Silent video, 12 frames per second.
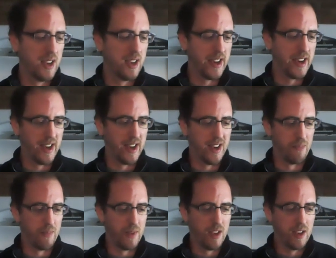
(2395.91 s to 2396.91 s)

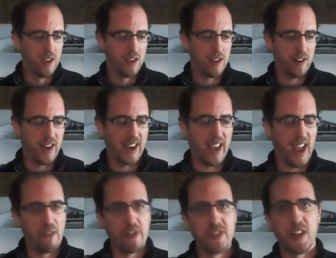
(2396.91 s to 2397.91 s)
Um, like
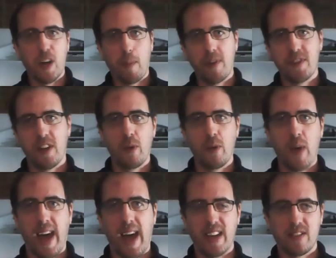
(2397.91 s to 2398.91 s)
every single person who
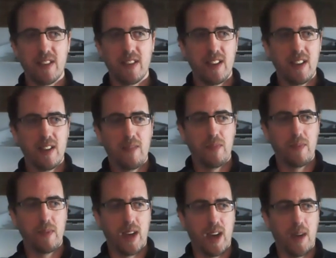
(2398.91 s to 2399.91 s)
has uh,